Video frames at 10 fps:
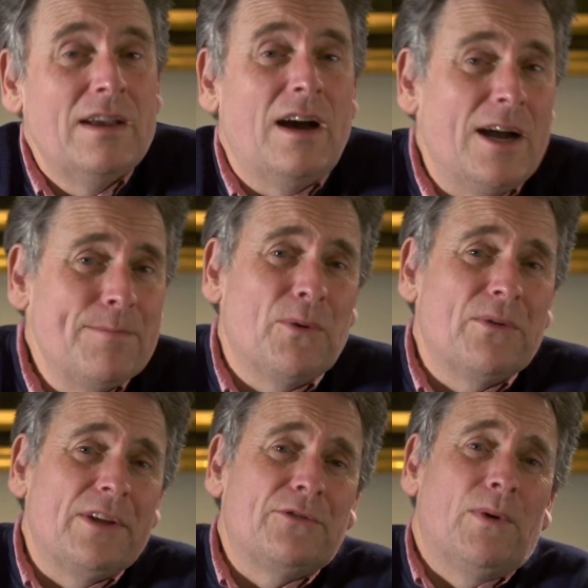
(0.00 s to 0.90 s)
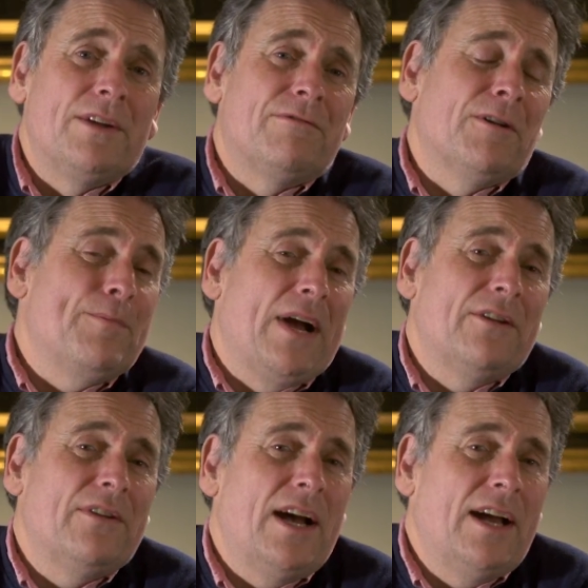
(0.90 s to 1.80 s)
I bought this one for
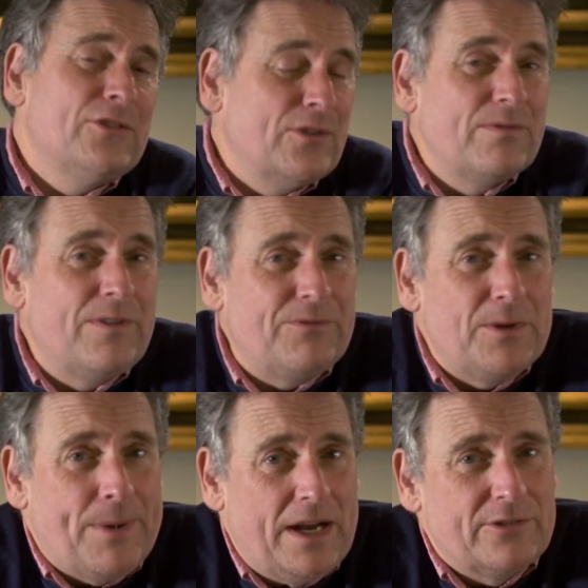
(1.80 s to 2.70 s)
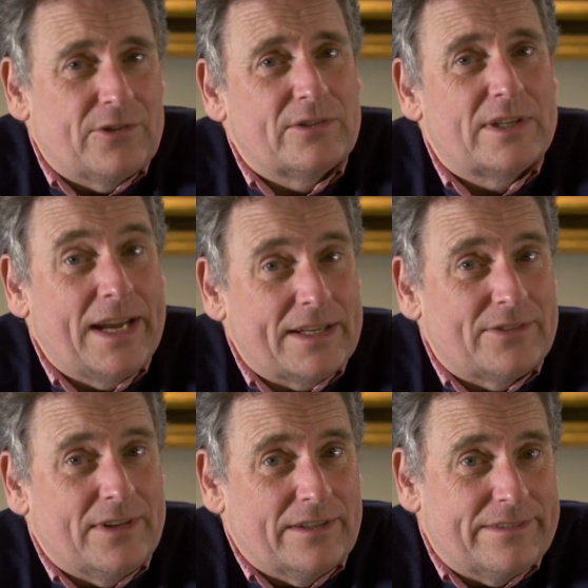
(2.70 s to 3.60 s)
about £150 on
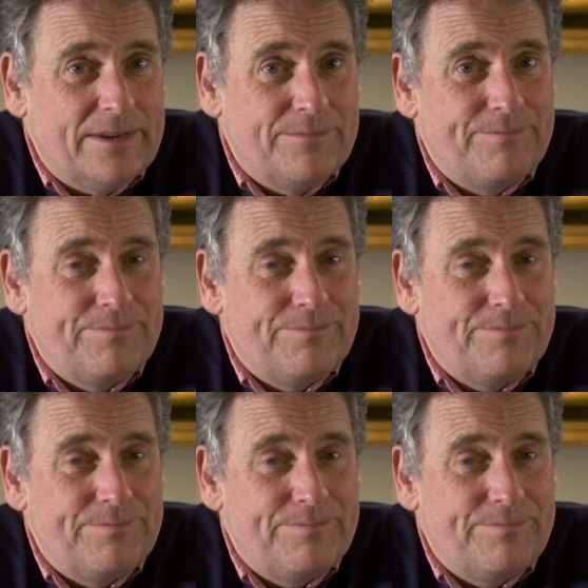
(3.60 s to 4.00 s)
Kickstarter,